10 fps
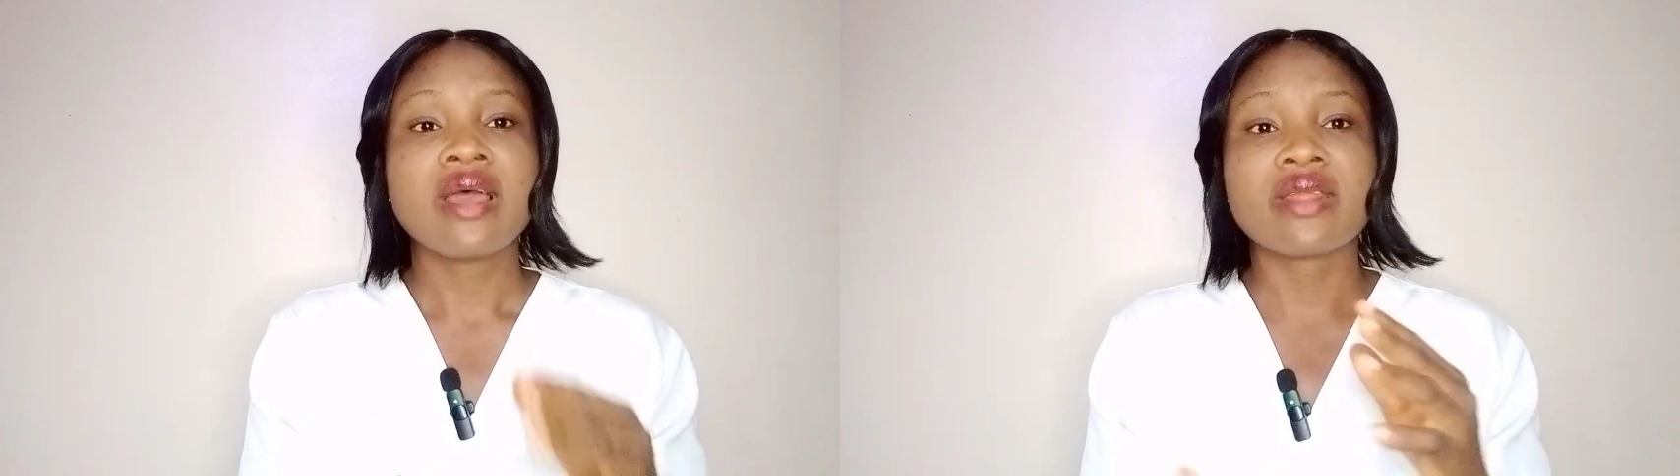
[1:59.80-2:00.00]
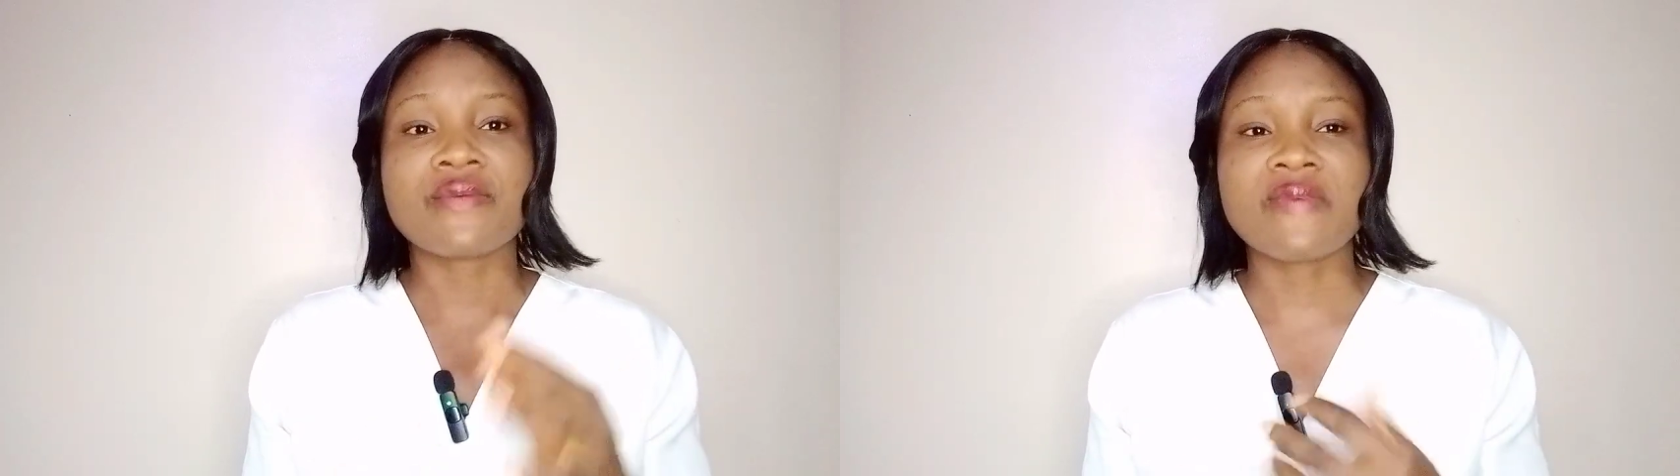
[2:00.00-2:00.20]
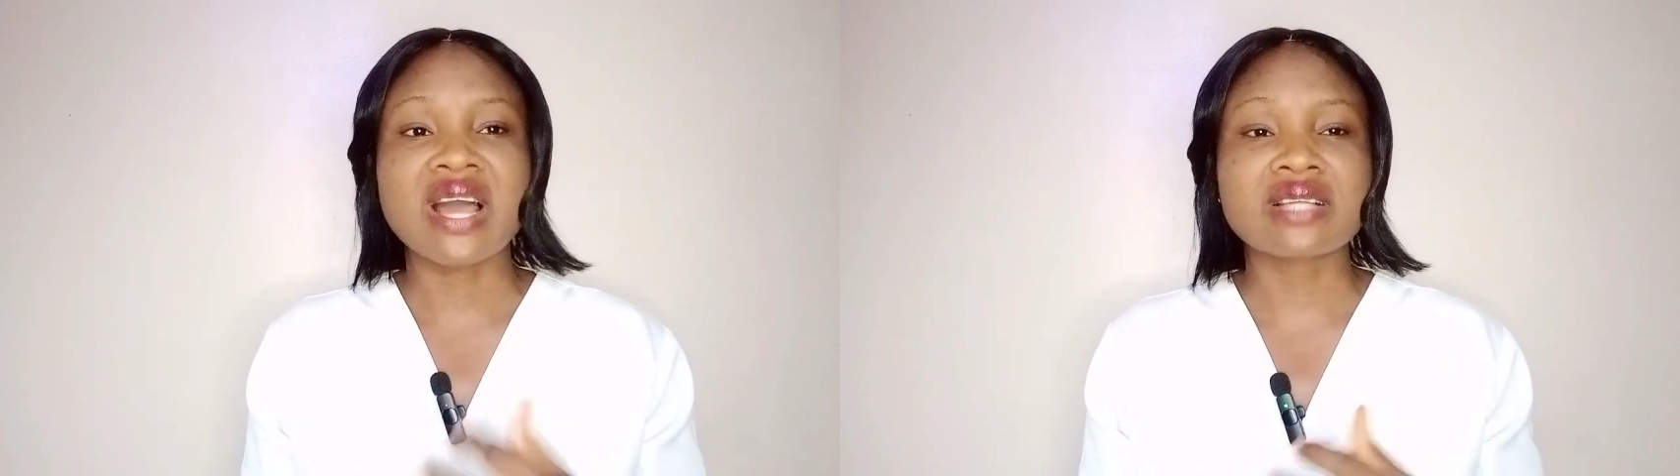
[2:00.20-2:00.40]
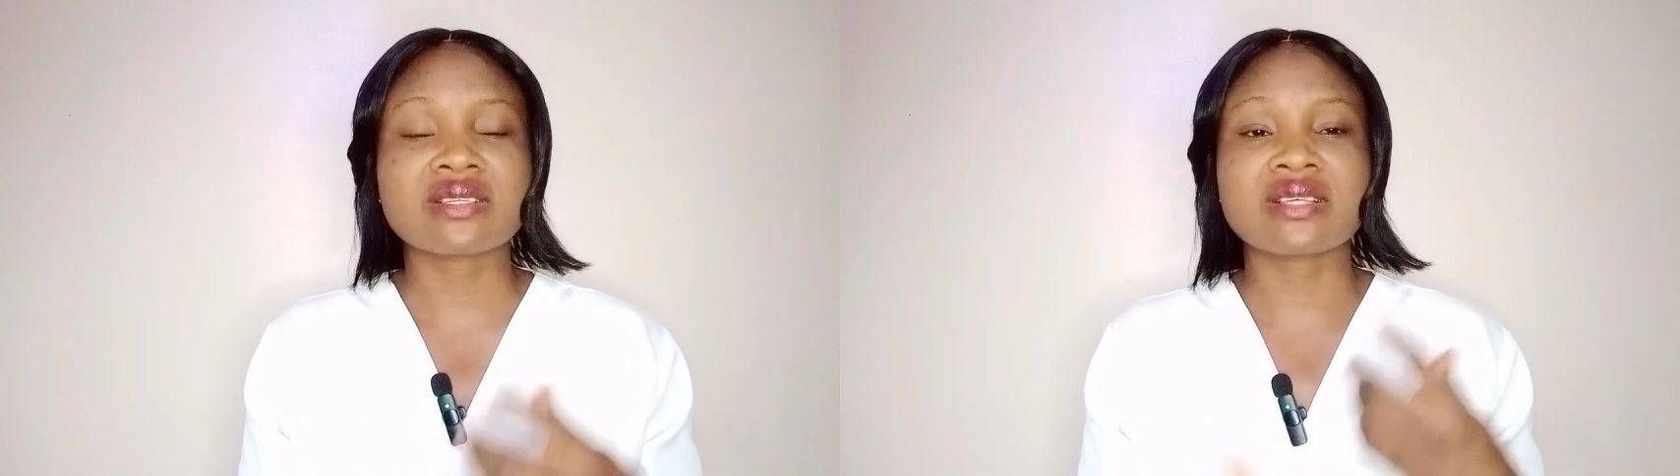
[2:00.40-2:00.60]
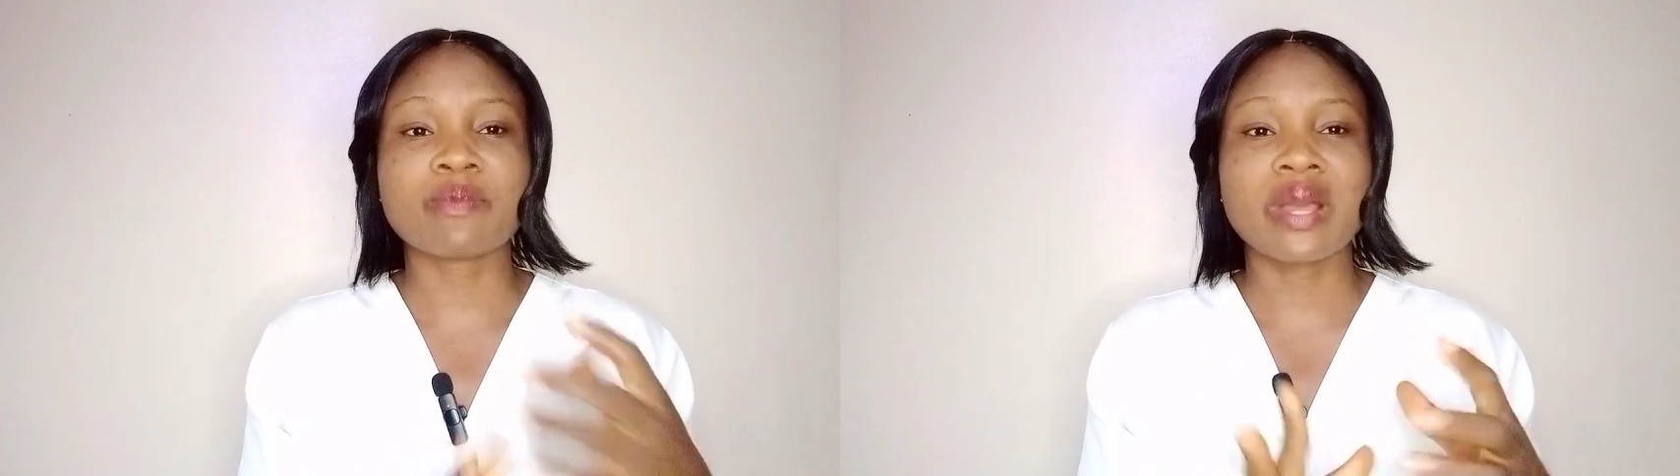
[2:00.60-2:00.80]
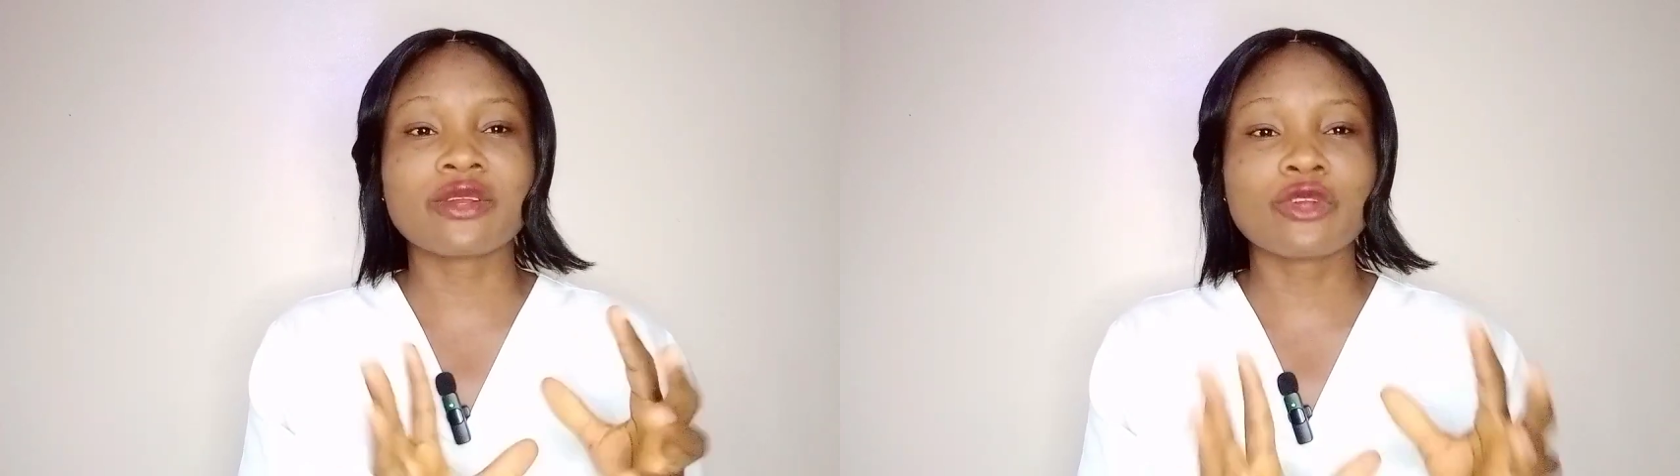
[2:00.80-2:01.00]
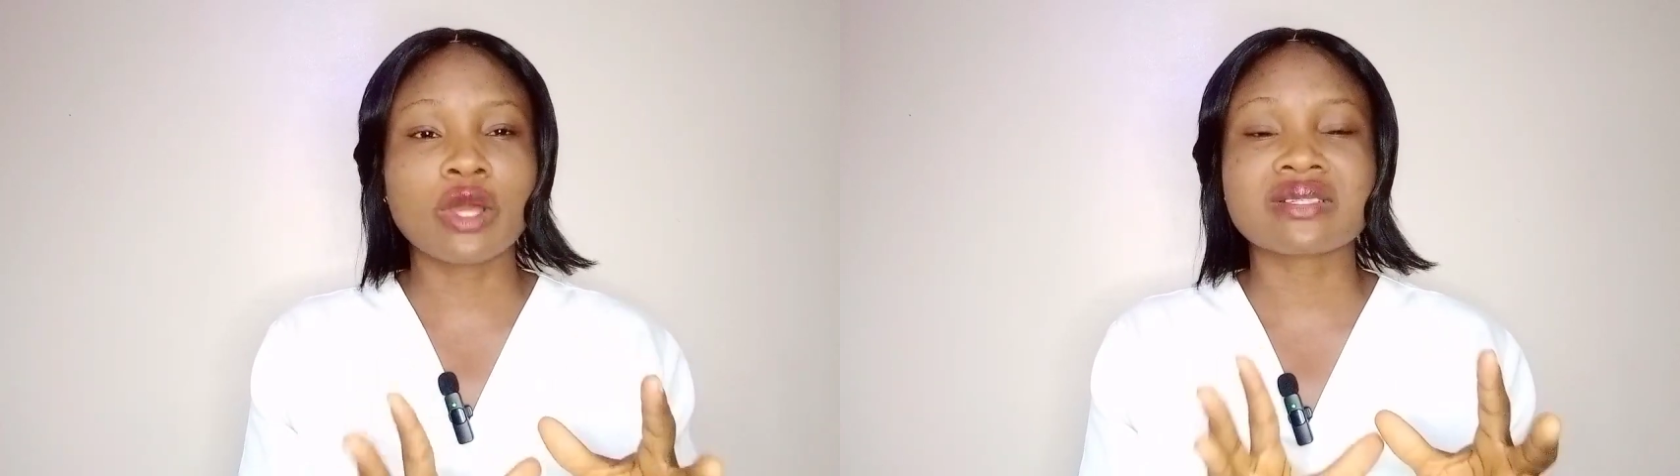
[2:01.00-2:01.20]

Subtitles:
The fact is, it might not be